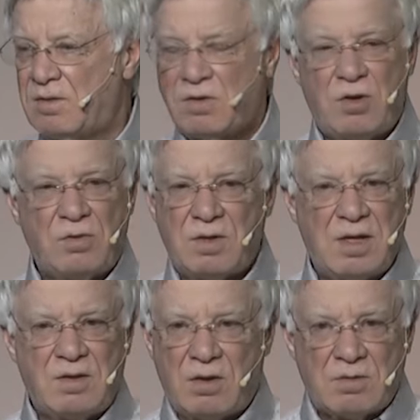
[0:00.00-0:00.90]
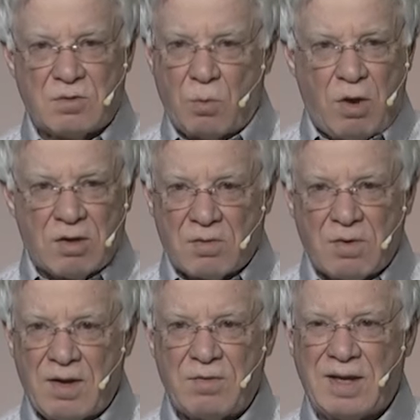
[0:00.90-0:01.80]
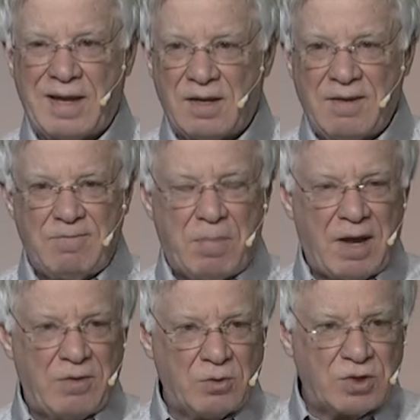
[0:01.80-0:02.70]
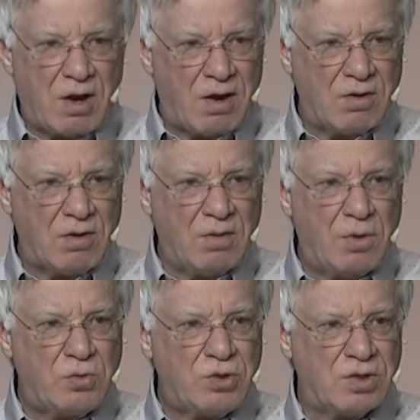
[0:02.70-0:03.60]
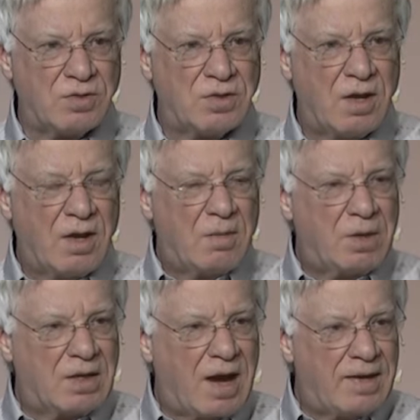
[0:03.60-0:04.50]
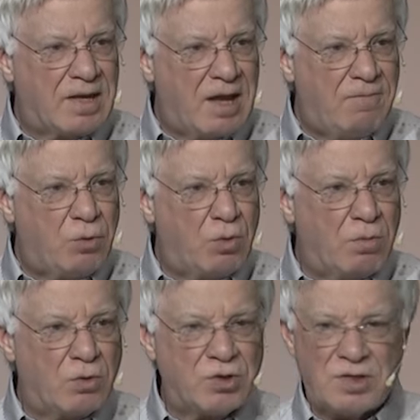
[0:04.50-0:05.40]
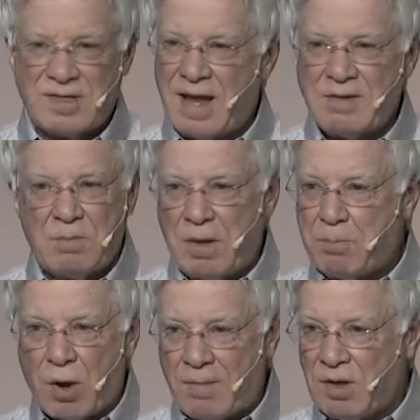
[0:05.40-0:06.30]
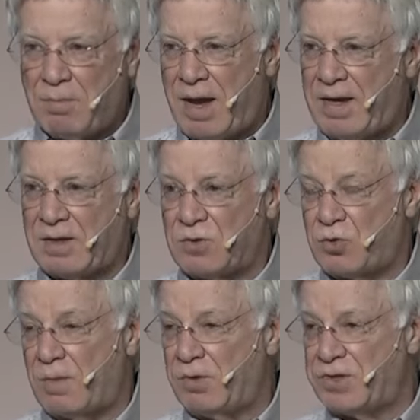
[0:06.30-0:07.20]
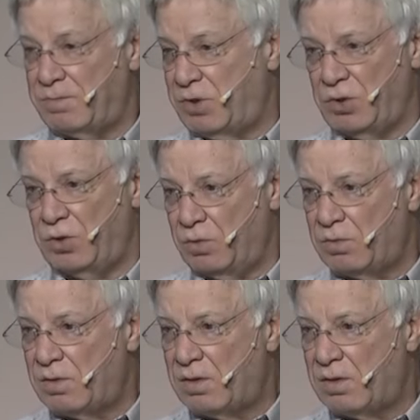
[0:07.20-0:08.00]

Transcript: You don't need to walk around and live by those carnal emotions, but God gave you emotions not to be problematic and troublesome to you.